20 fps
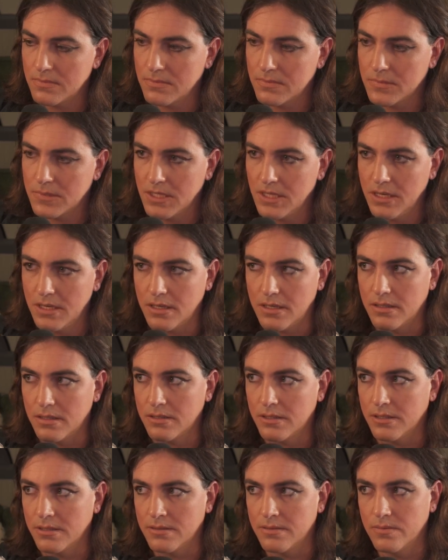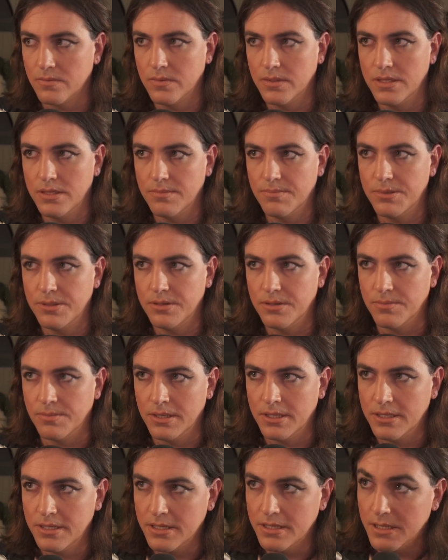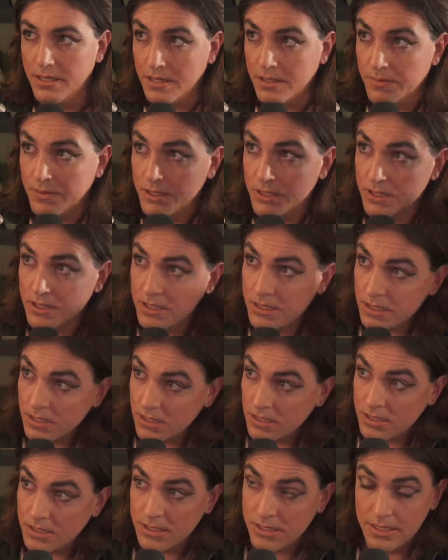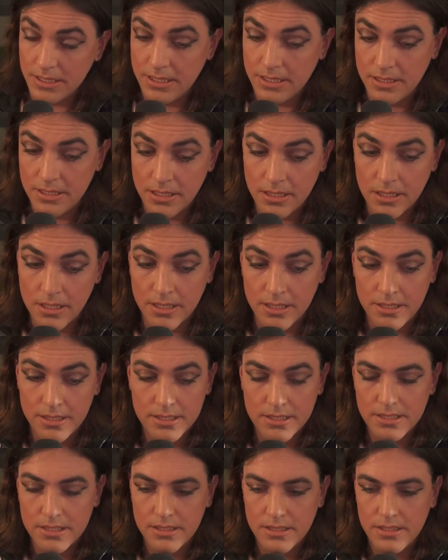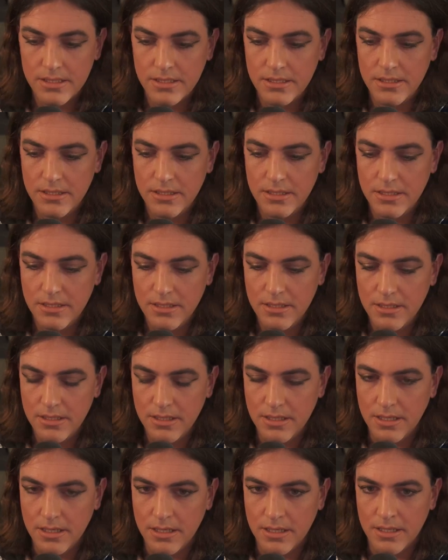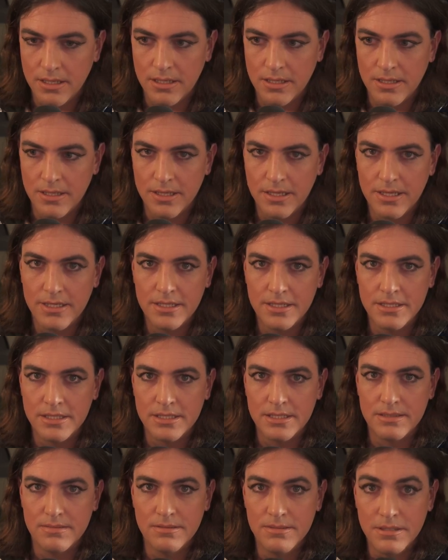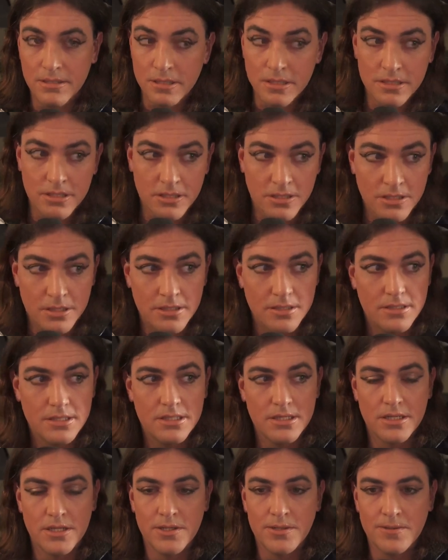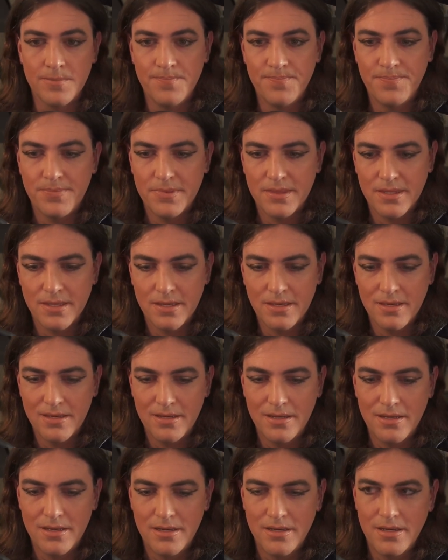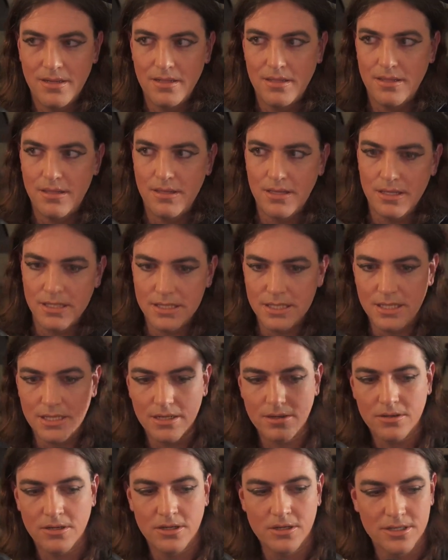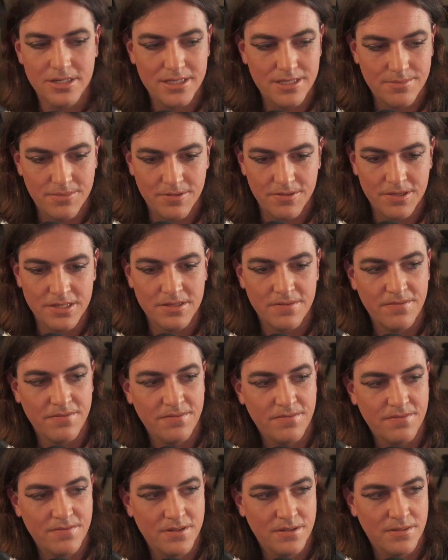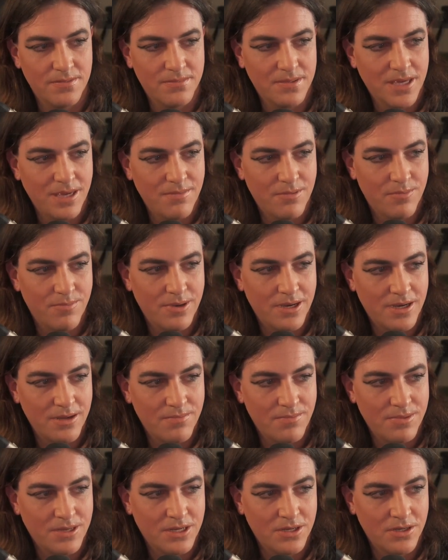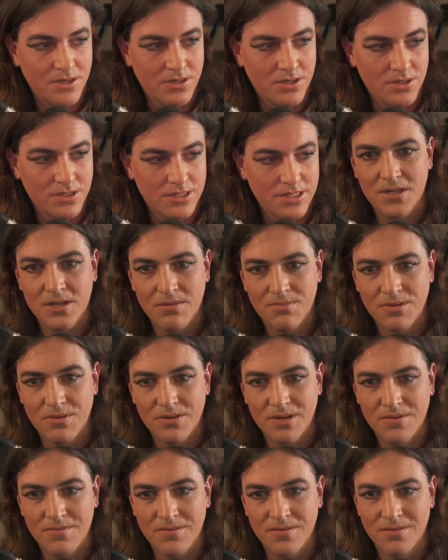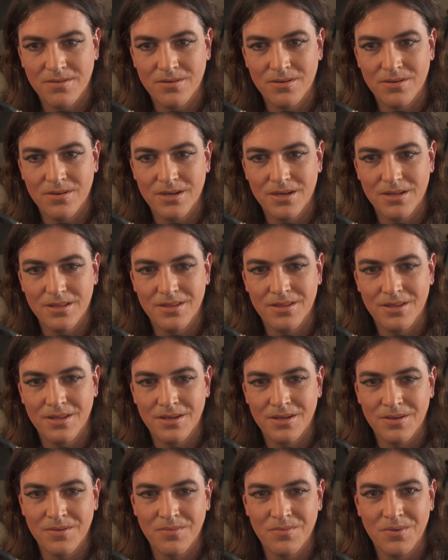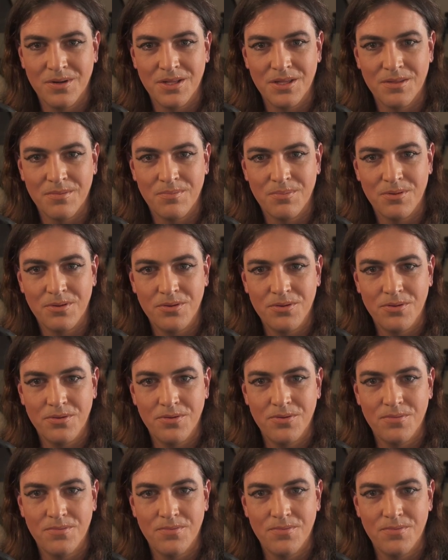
Yeah, okay. Winnie the Pooh, Blood and Honey. I watched this last night. Uh, it is not good. So the entire concept of this film came about because the copyright for the Winnie the Pooh